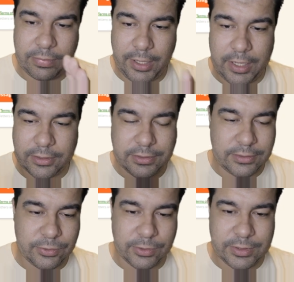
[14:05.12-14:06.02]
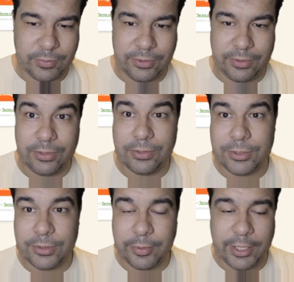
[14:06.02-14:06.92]
I talked him through the
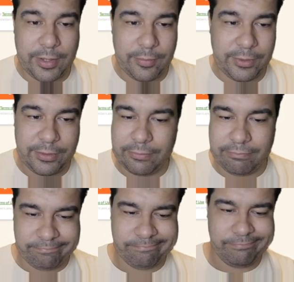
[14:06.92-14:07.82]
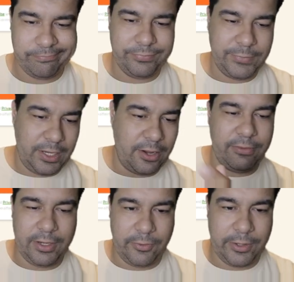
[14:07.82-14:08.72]
YouTube game, and yeah,
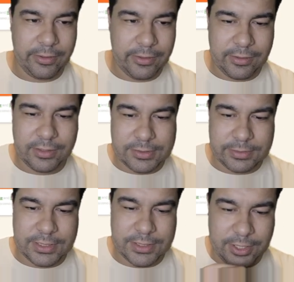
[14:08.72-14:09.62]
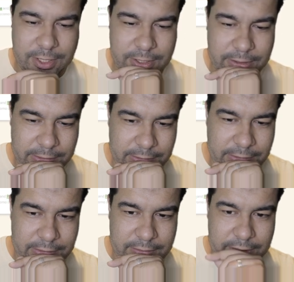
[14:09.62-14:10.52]
anyway, this was his car.
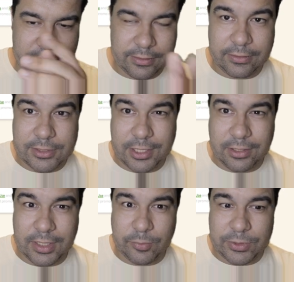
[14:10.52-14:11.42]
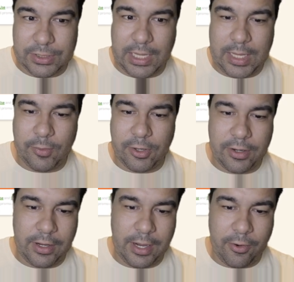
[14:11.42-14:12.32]
Channel name was Game On